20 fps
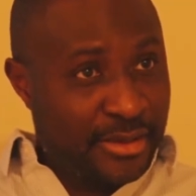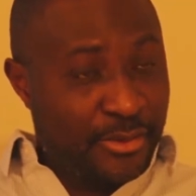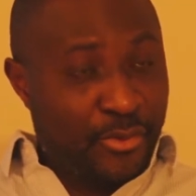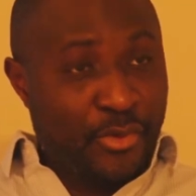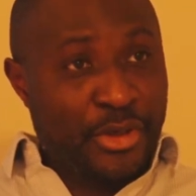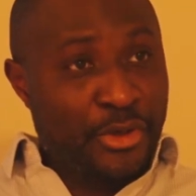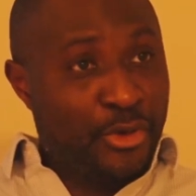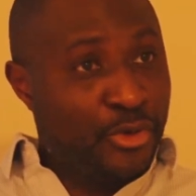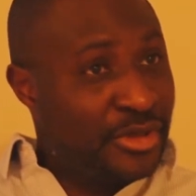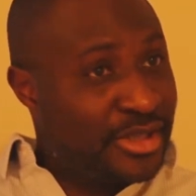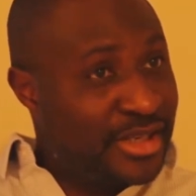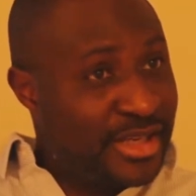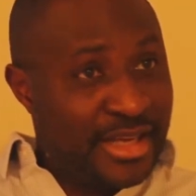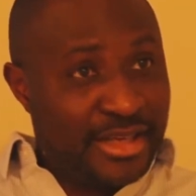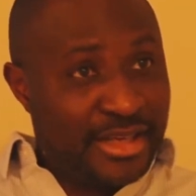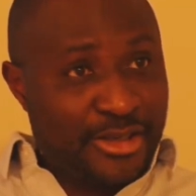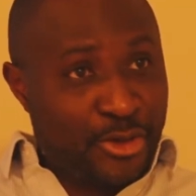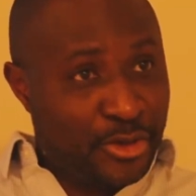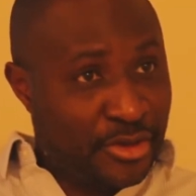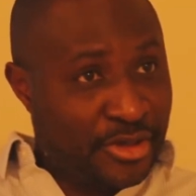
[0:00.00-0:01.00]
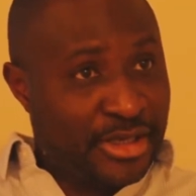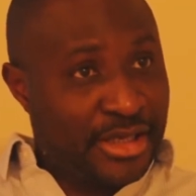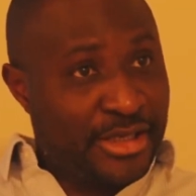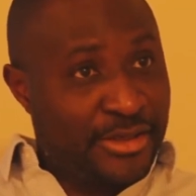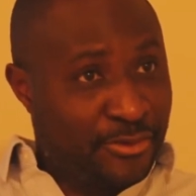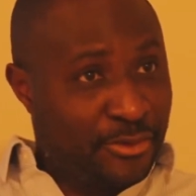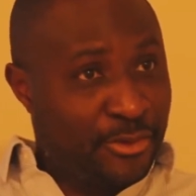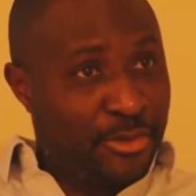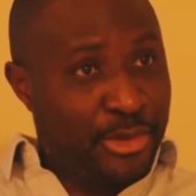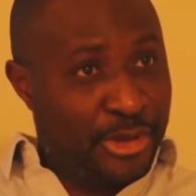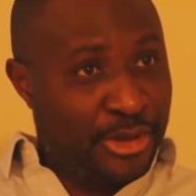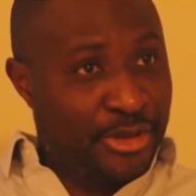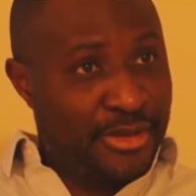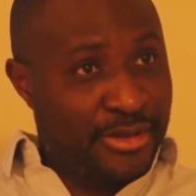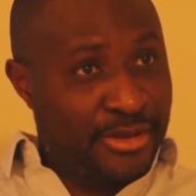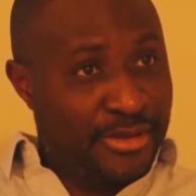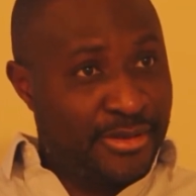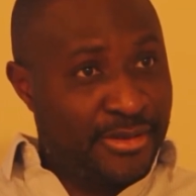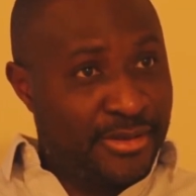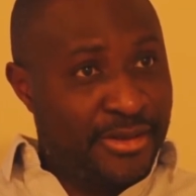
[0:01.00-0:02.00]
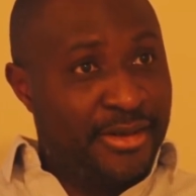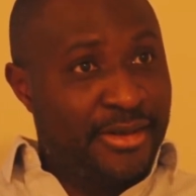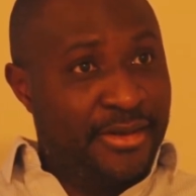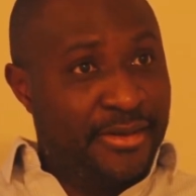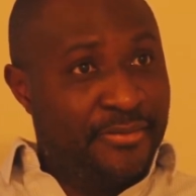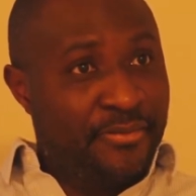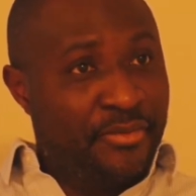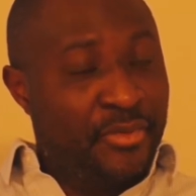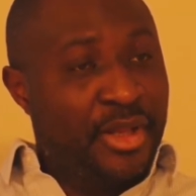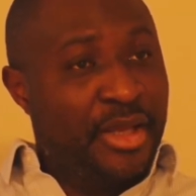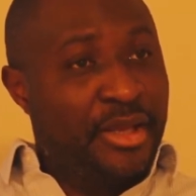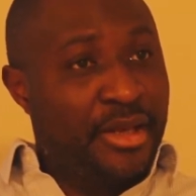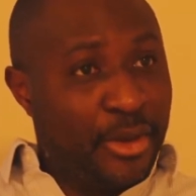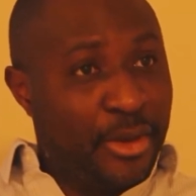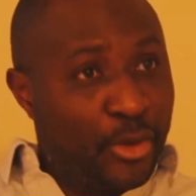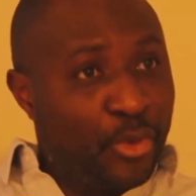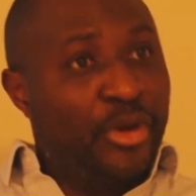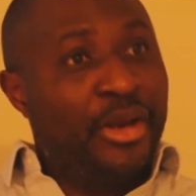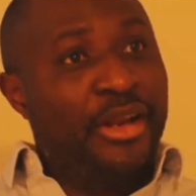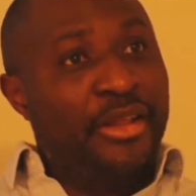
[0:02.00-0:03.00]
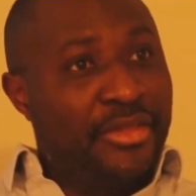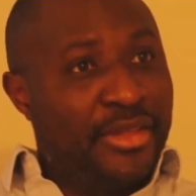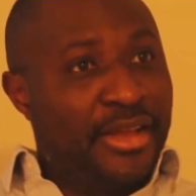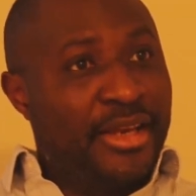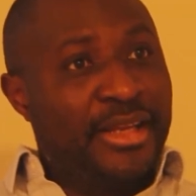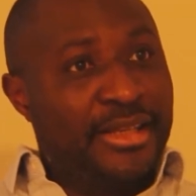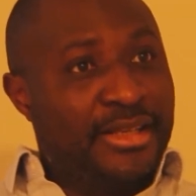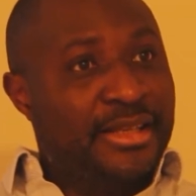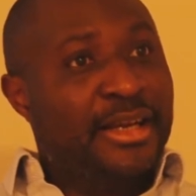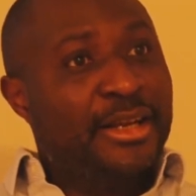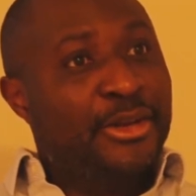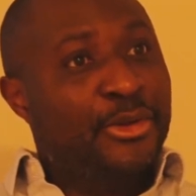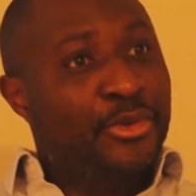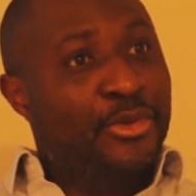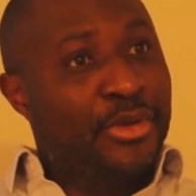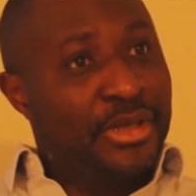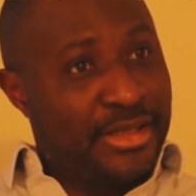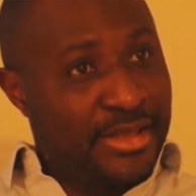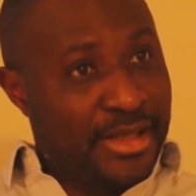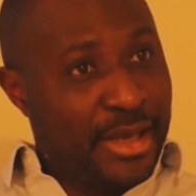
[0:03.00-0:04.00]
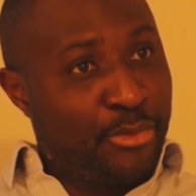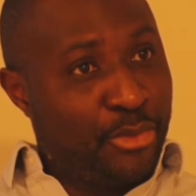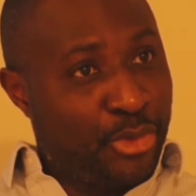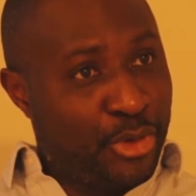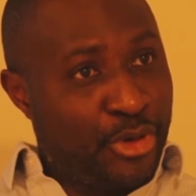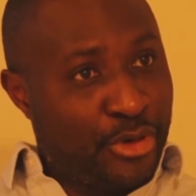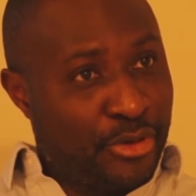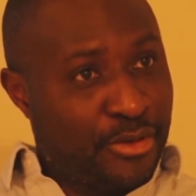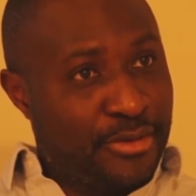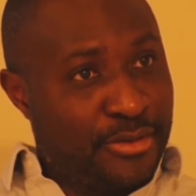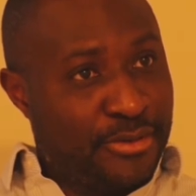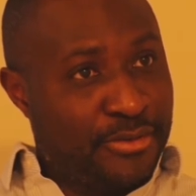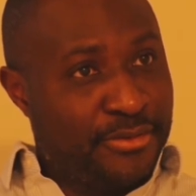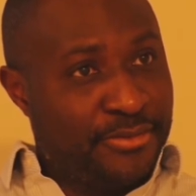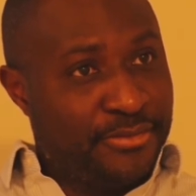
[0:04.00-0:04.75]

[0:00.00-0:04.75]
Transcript: When you see a successful person, the only thing they tell you is that product.